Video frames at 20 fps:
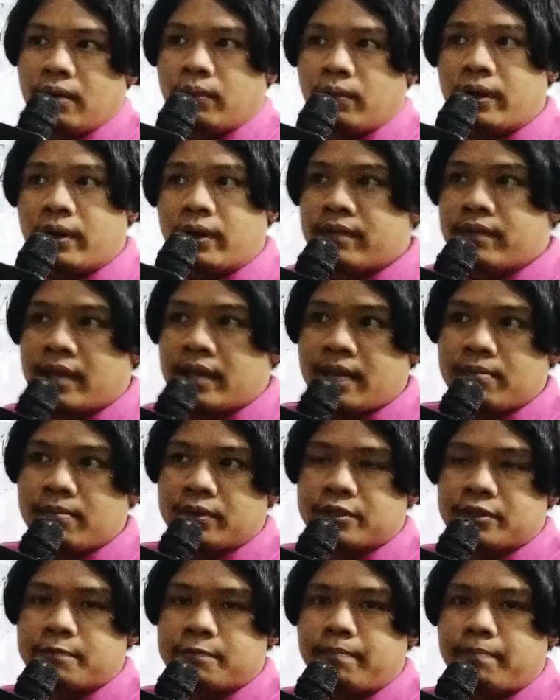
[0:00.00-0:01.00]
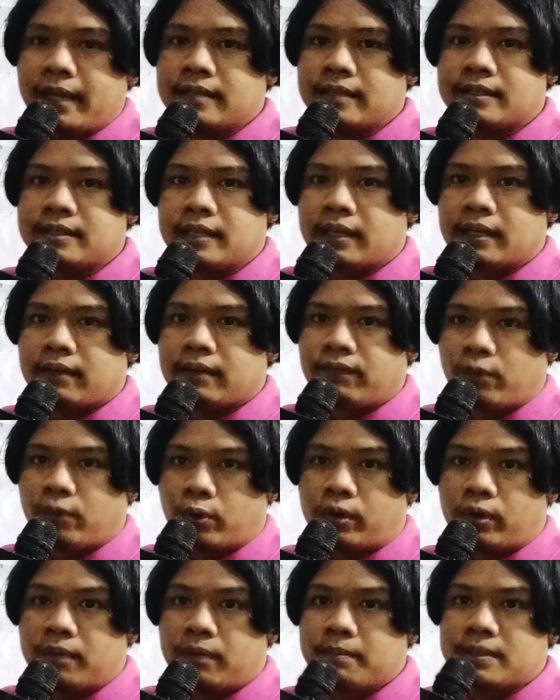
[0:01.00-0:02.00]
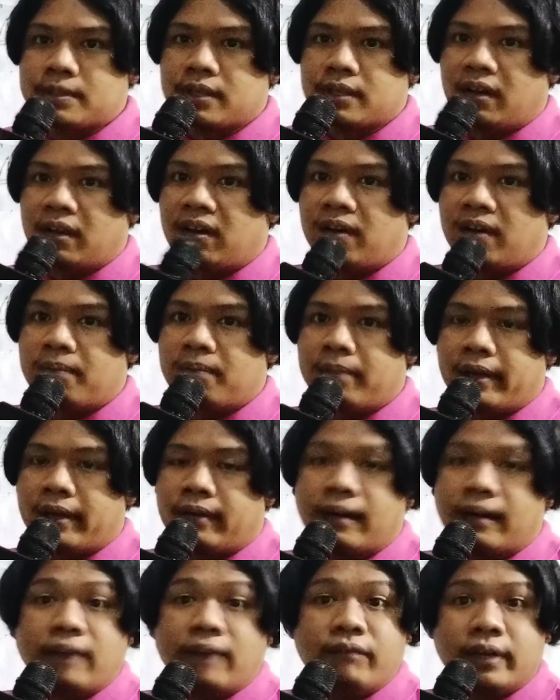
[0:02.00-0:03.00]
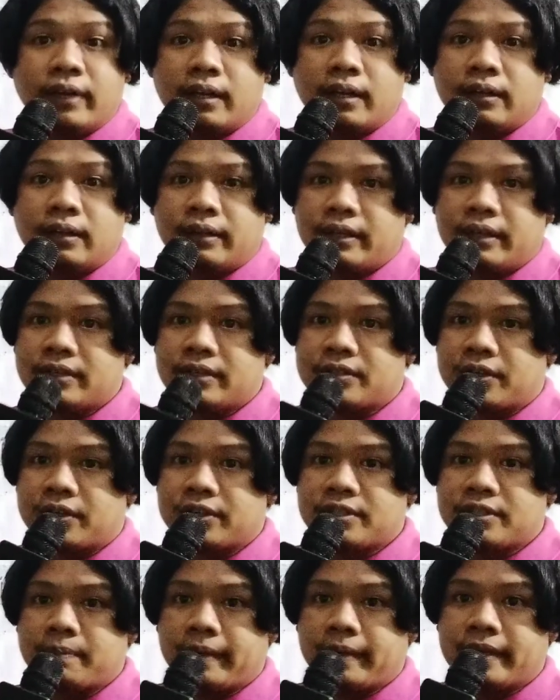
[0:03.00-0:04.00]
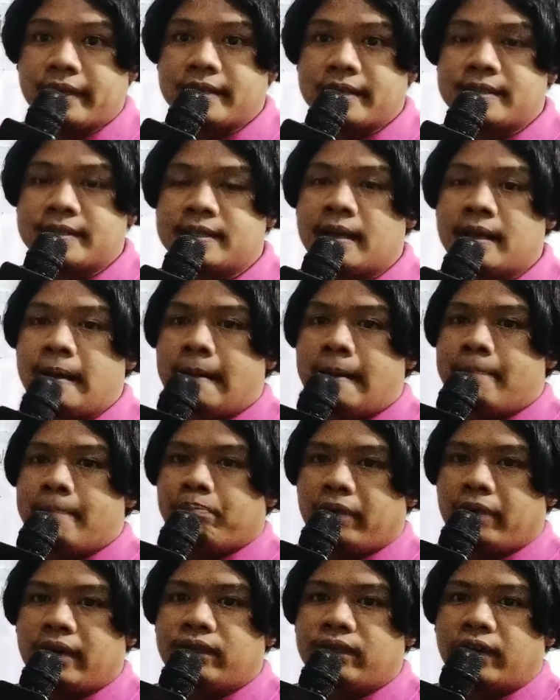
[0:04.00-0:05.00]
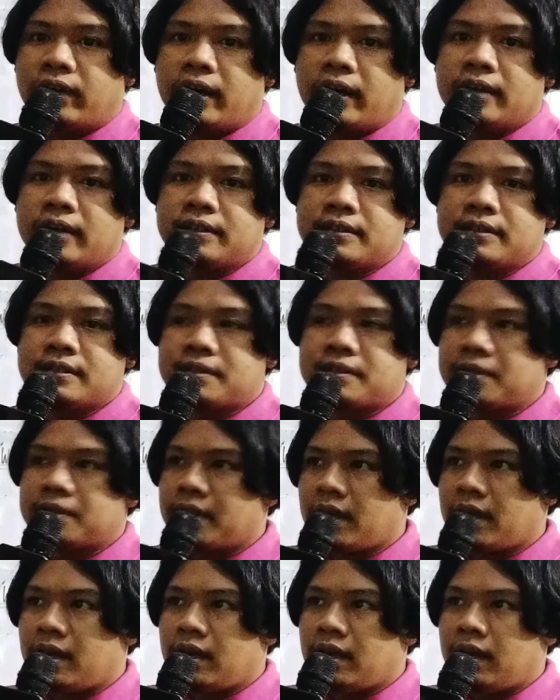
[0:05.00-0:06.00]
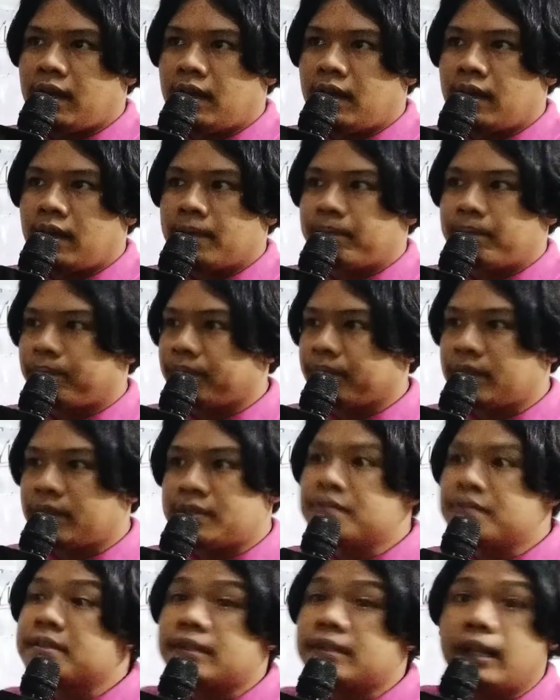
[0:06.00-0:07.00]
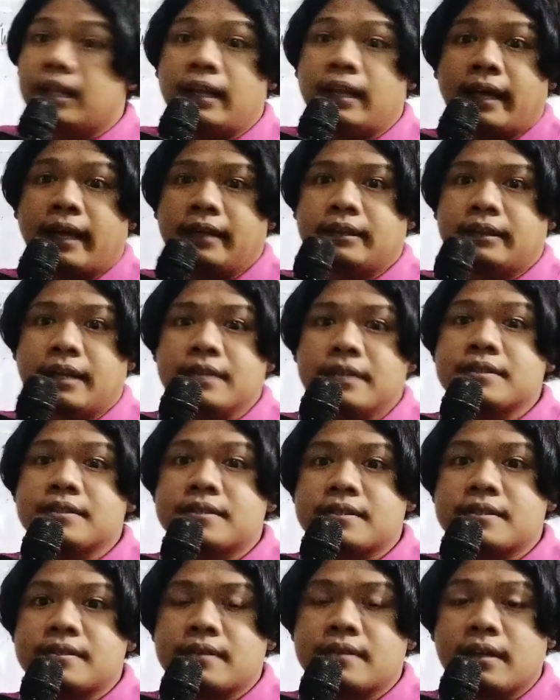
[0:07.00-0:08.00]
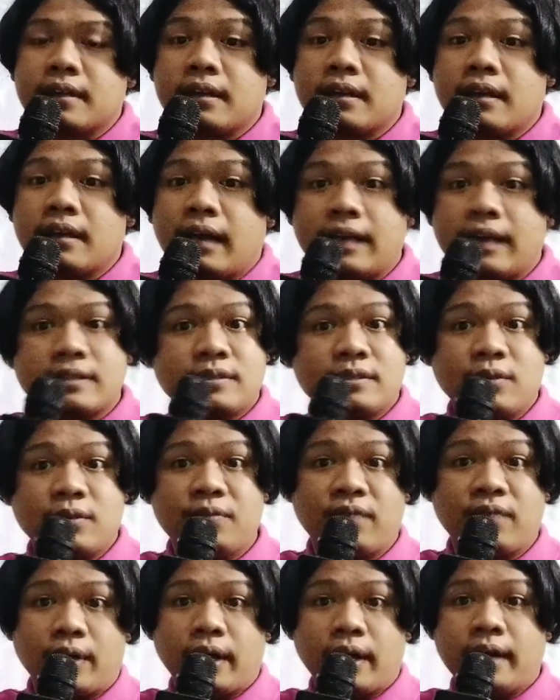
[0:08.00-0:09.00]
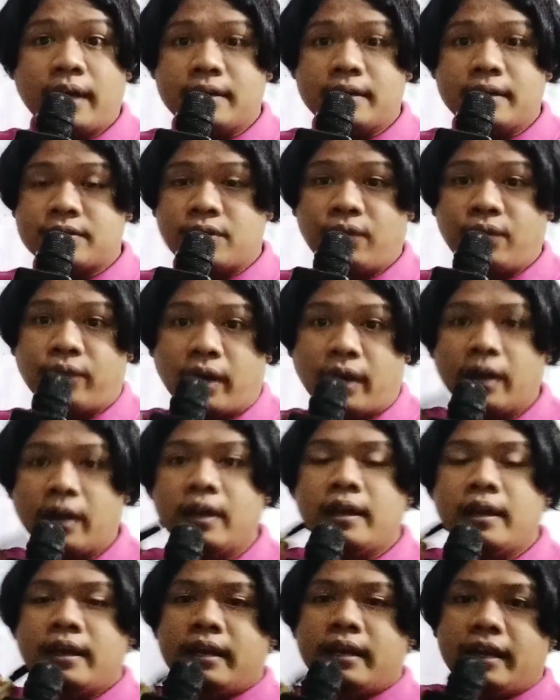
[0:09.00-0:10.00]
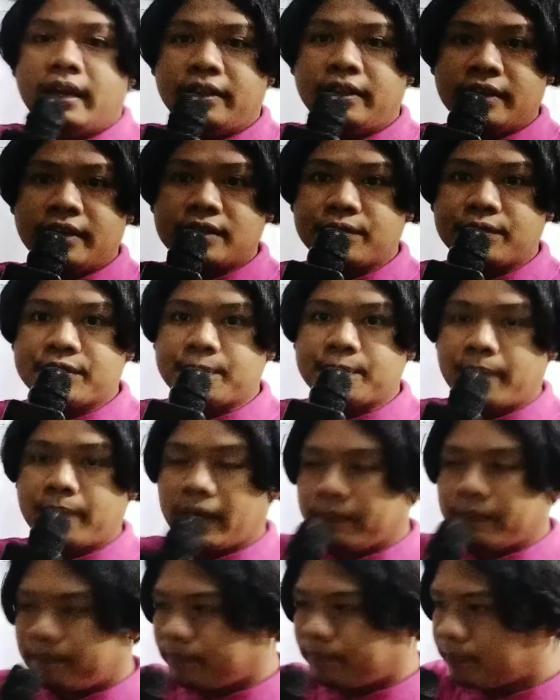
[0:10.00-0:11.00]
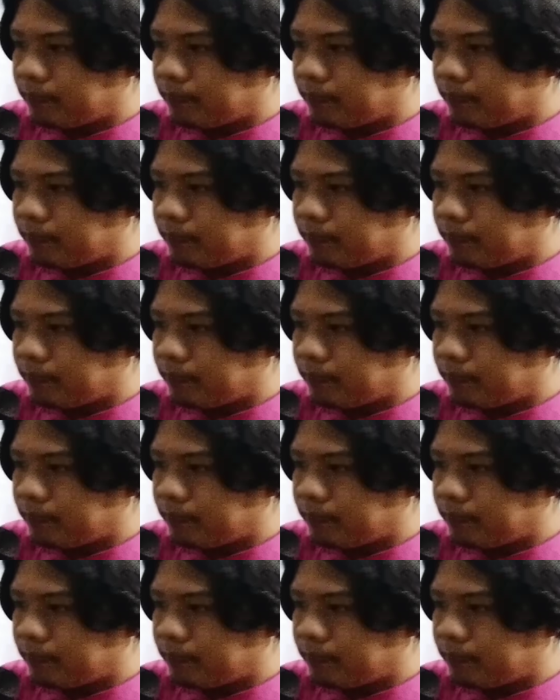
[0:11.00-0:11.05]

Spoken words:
one of the most basic forms of biographical research, because by far this is the lightest as so far. In this respect,